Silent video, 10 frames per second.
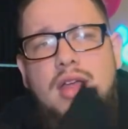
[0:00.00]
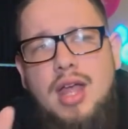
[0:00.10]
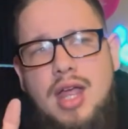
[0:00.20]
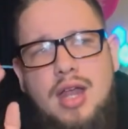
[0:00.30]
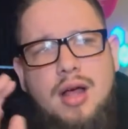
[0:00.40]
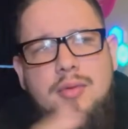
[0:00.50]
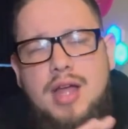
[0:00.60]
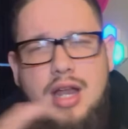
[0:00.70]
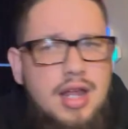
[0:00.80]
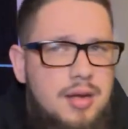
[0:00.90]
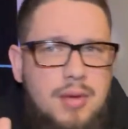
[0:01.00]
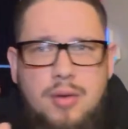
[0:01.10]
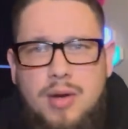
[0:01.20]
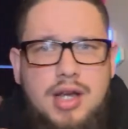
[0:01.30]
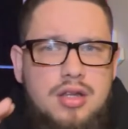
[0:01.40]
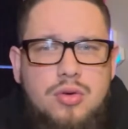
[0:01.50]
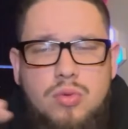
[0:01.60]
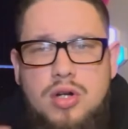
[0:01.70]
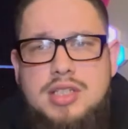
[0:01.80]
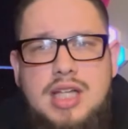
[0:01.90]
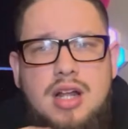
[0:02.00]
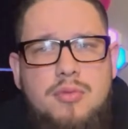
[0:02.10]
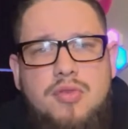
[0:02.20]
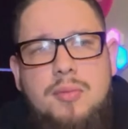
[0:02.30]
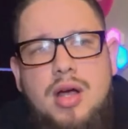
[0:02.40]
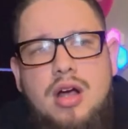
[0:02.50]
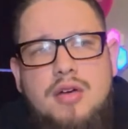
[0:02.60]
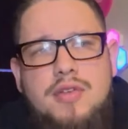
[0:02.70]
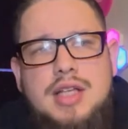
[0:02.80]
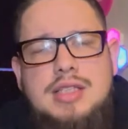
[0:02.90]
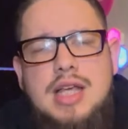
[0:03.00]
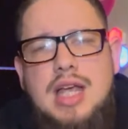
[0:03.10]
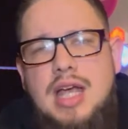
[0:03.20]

and I'm kind of in my regular work setup from my office.